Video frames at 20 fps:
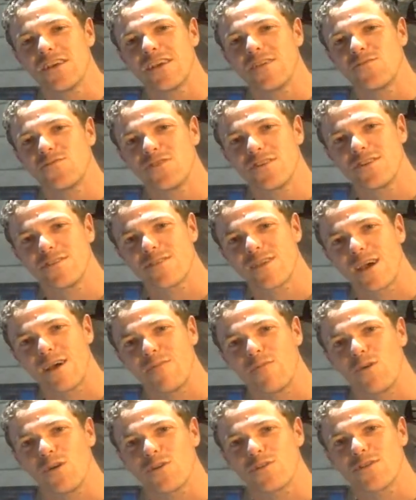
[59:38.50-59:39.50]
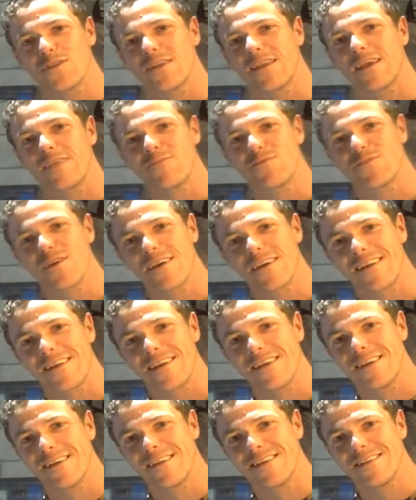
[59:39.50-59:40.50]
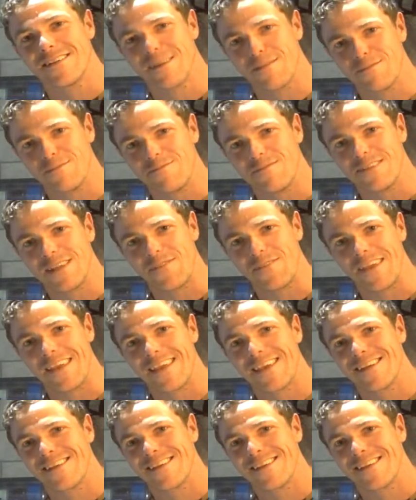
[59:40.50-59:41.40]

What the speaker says: If she's watching, I'm sorry, Debbie.